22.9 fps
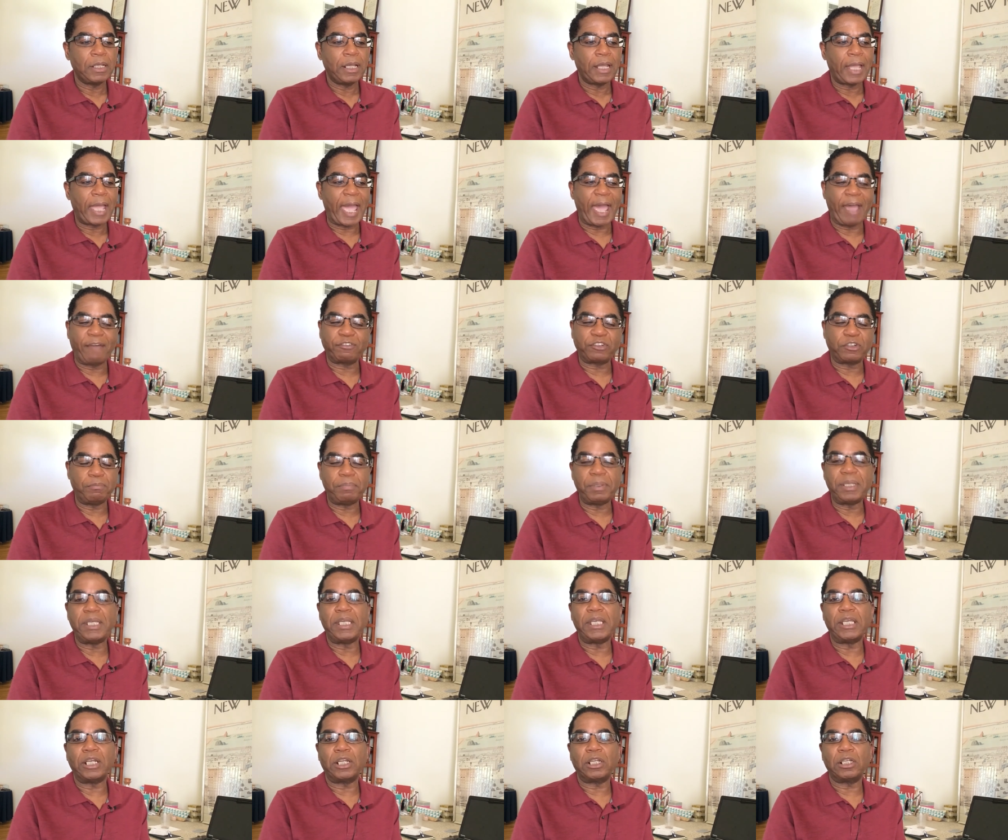have to
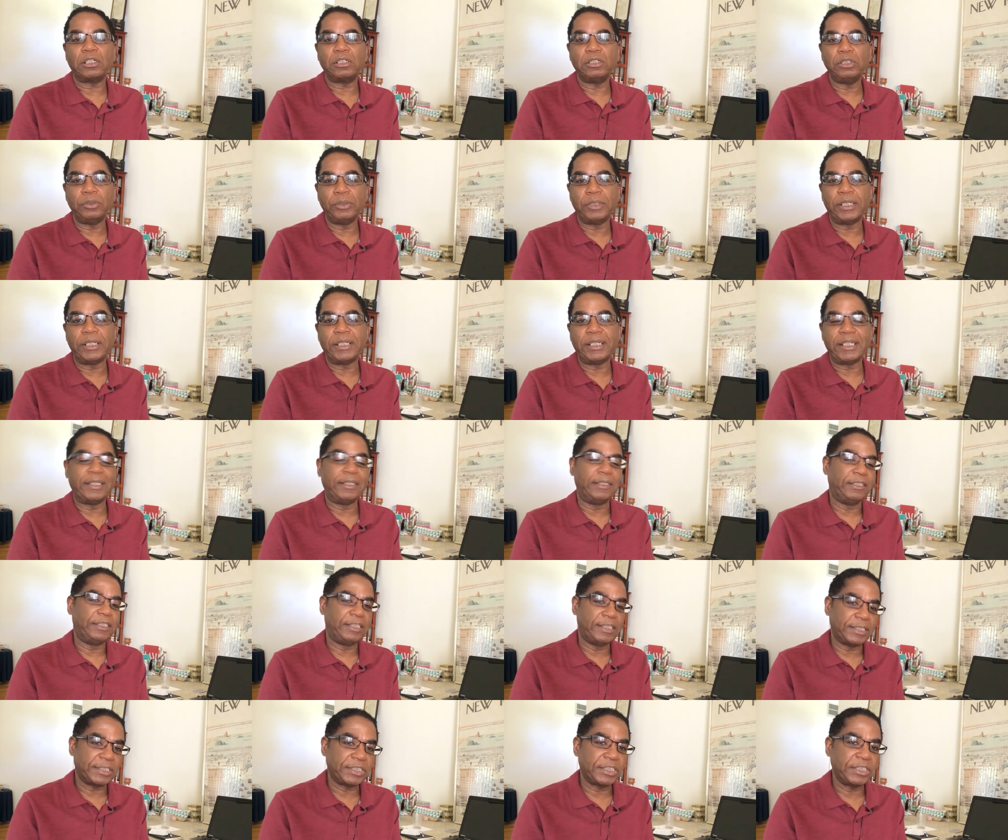be included in
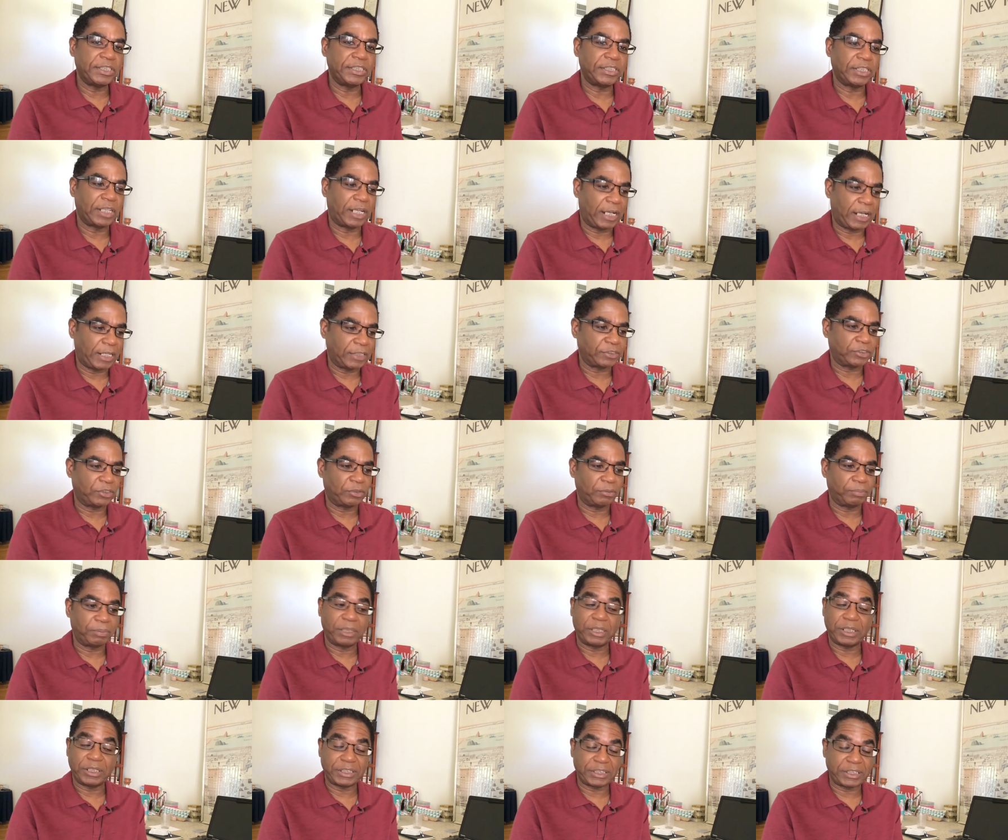addition to hustle
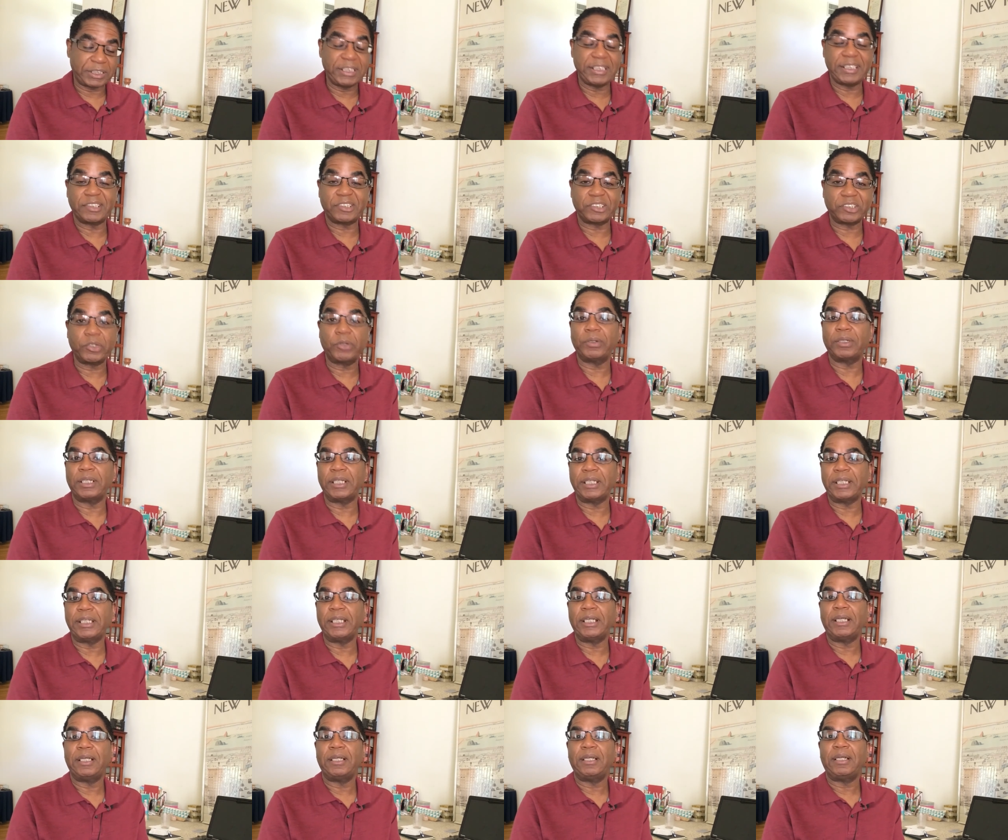because she is certainly
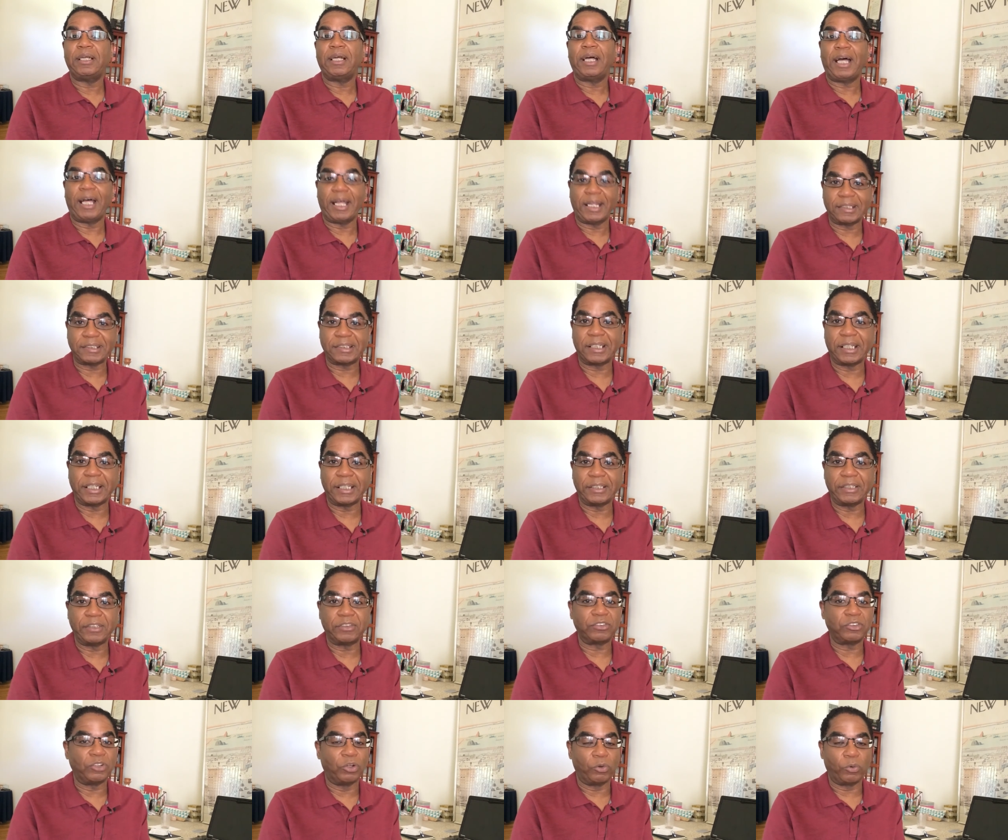hustling.
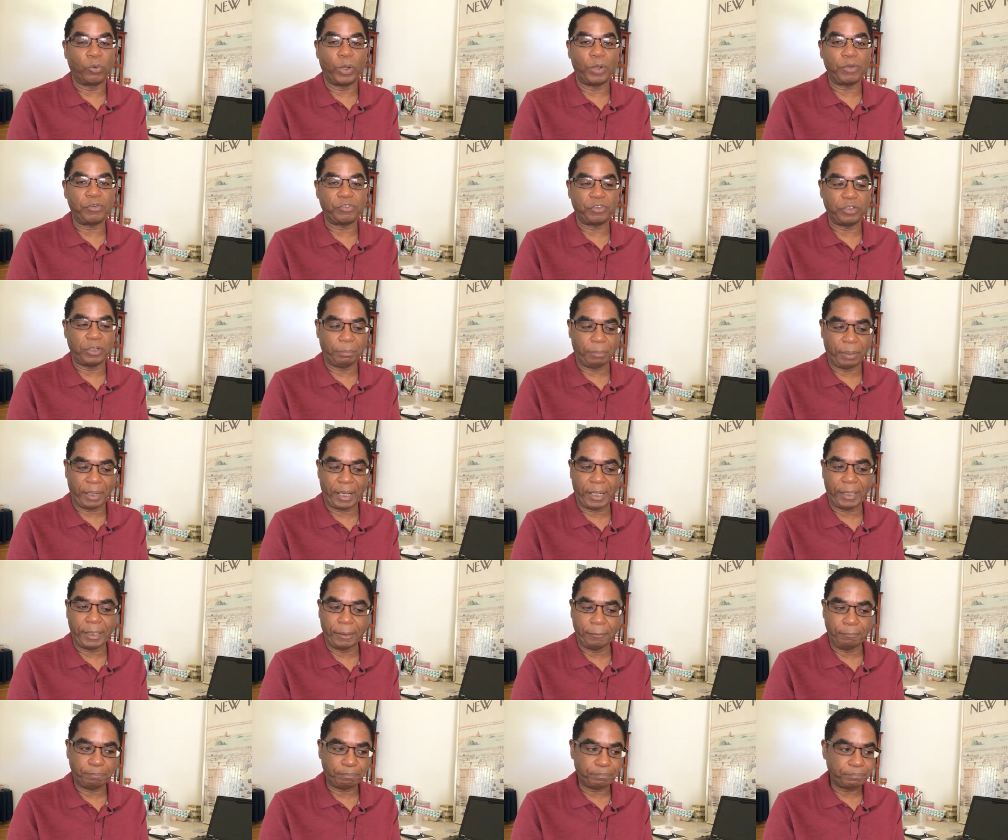There's no question about it.